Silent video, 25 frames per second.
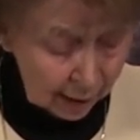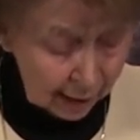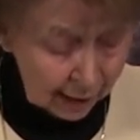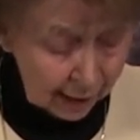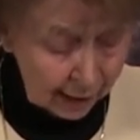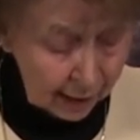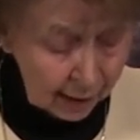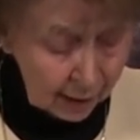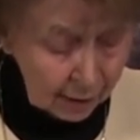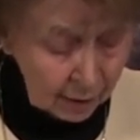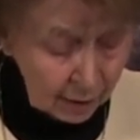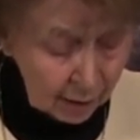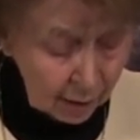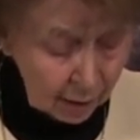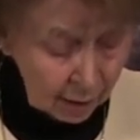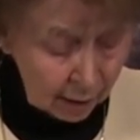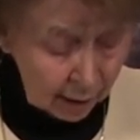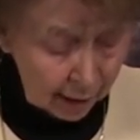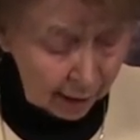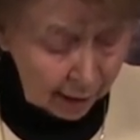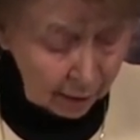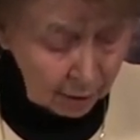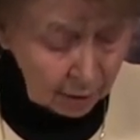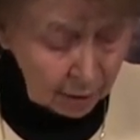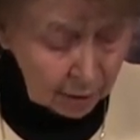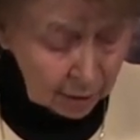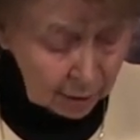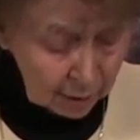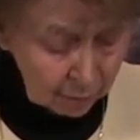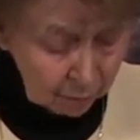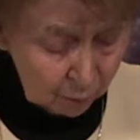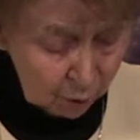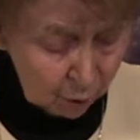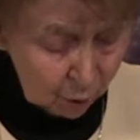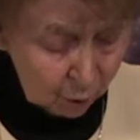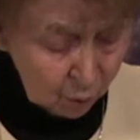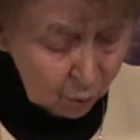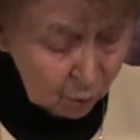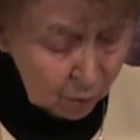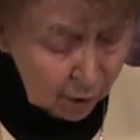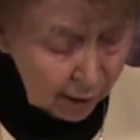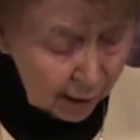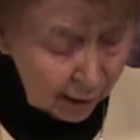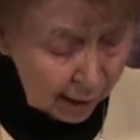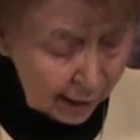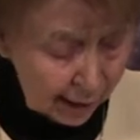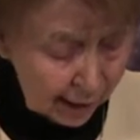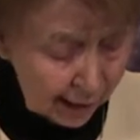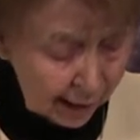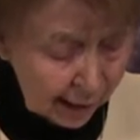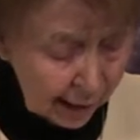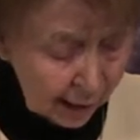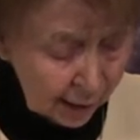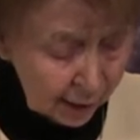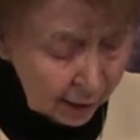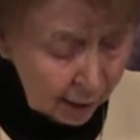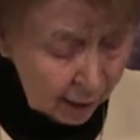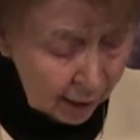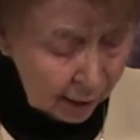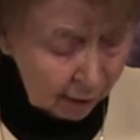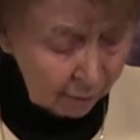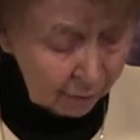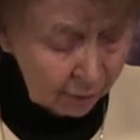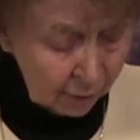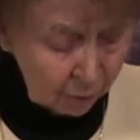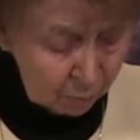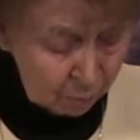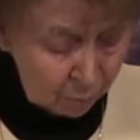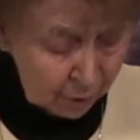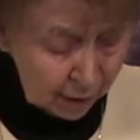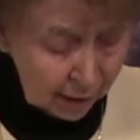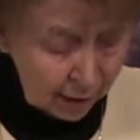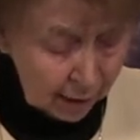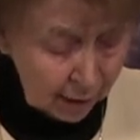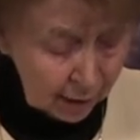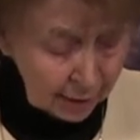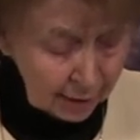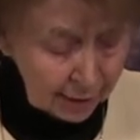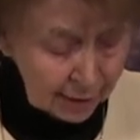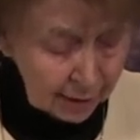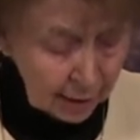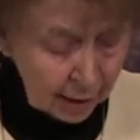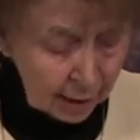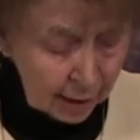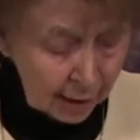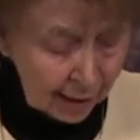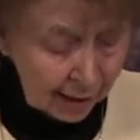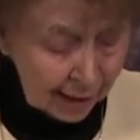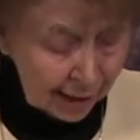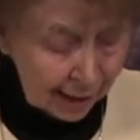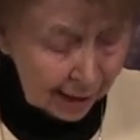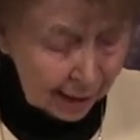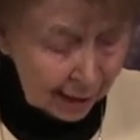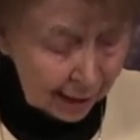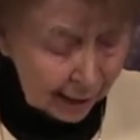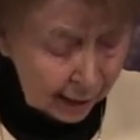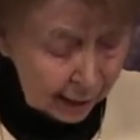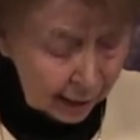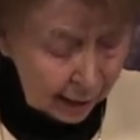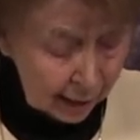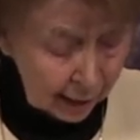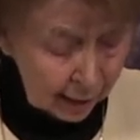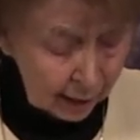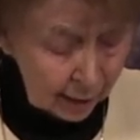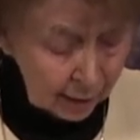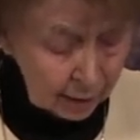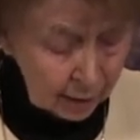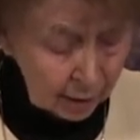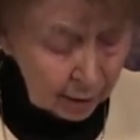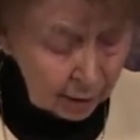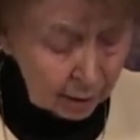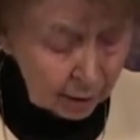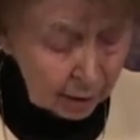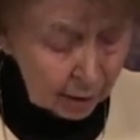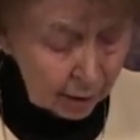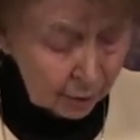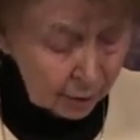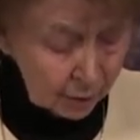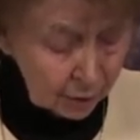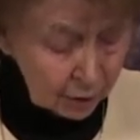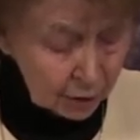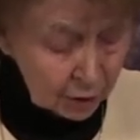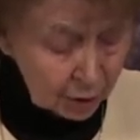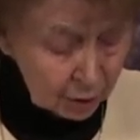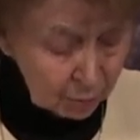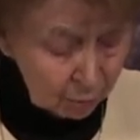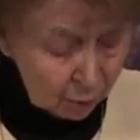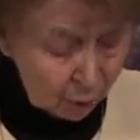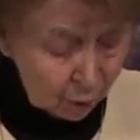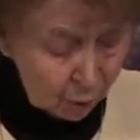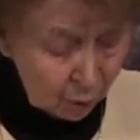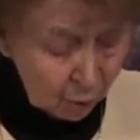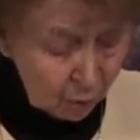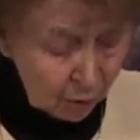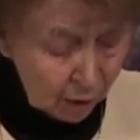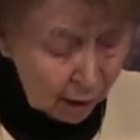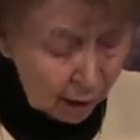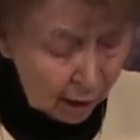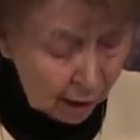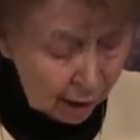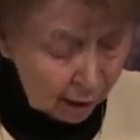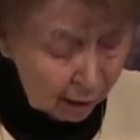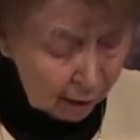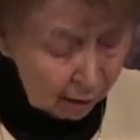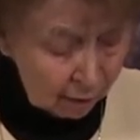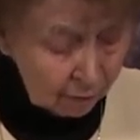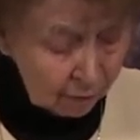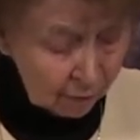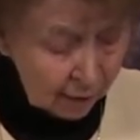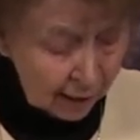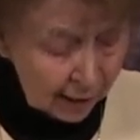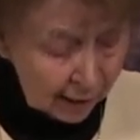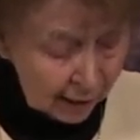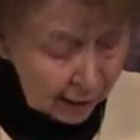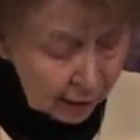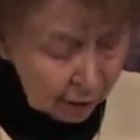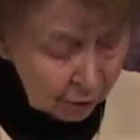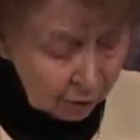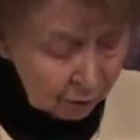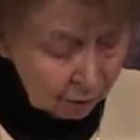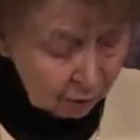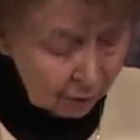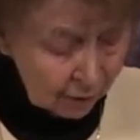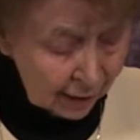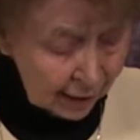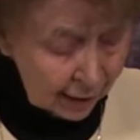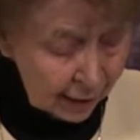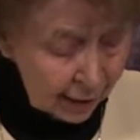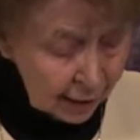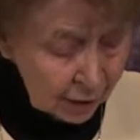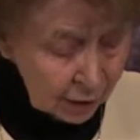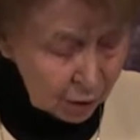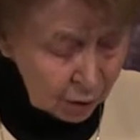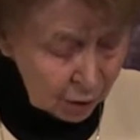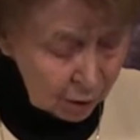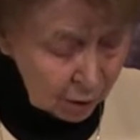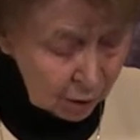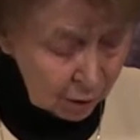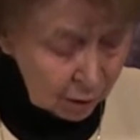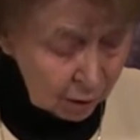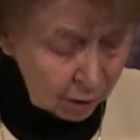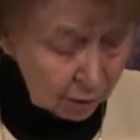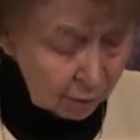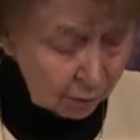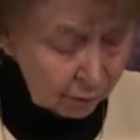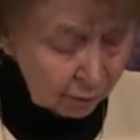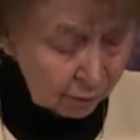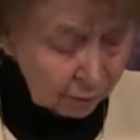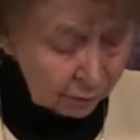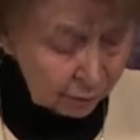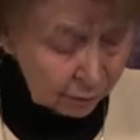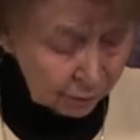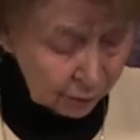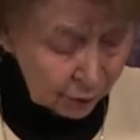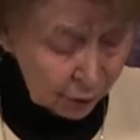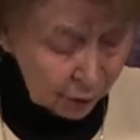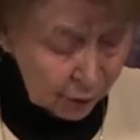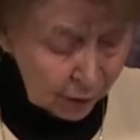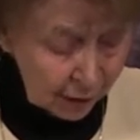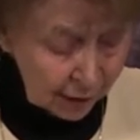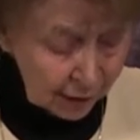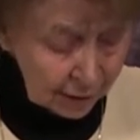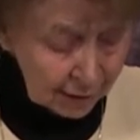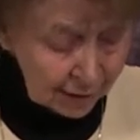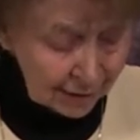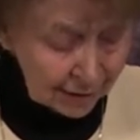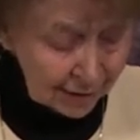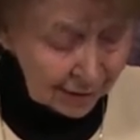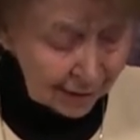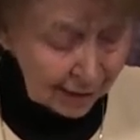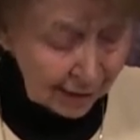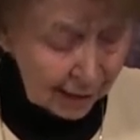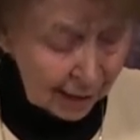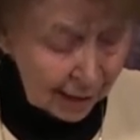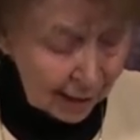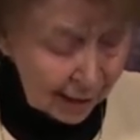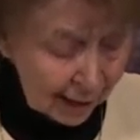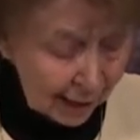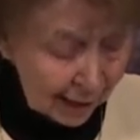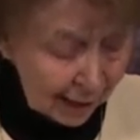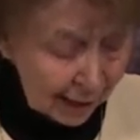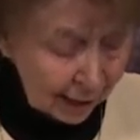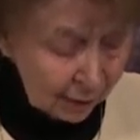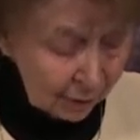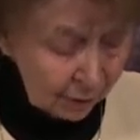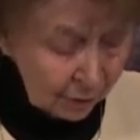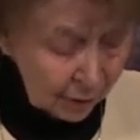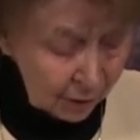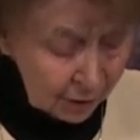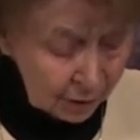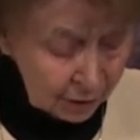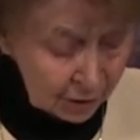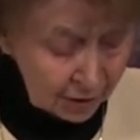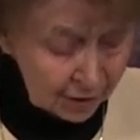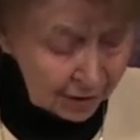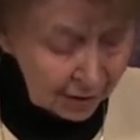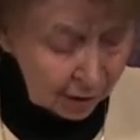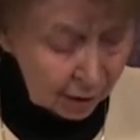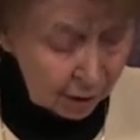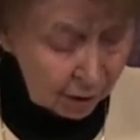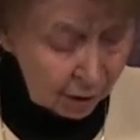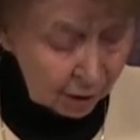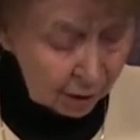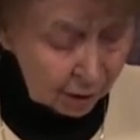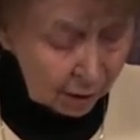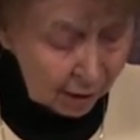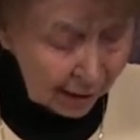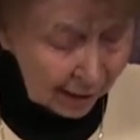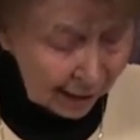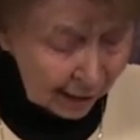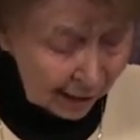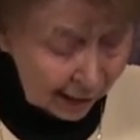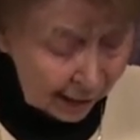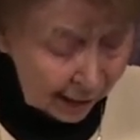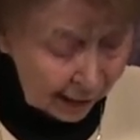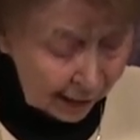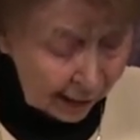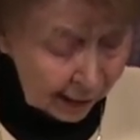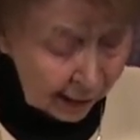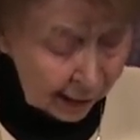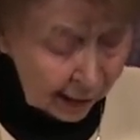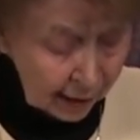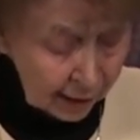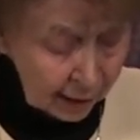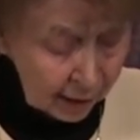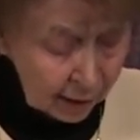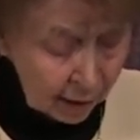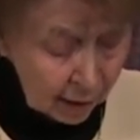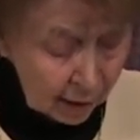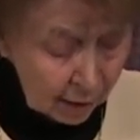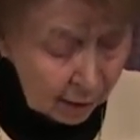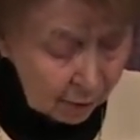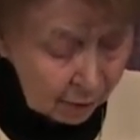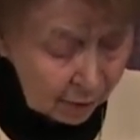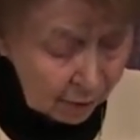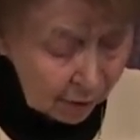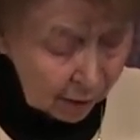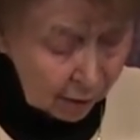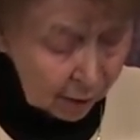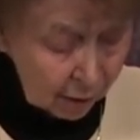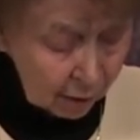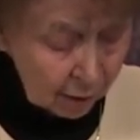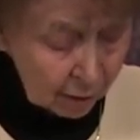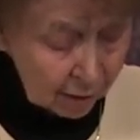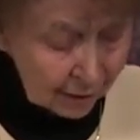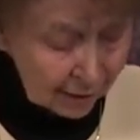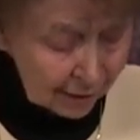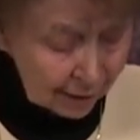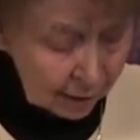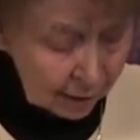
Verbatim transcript: a smoke out of the pit, and the smoke of a great furnace, and the sun and the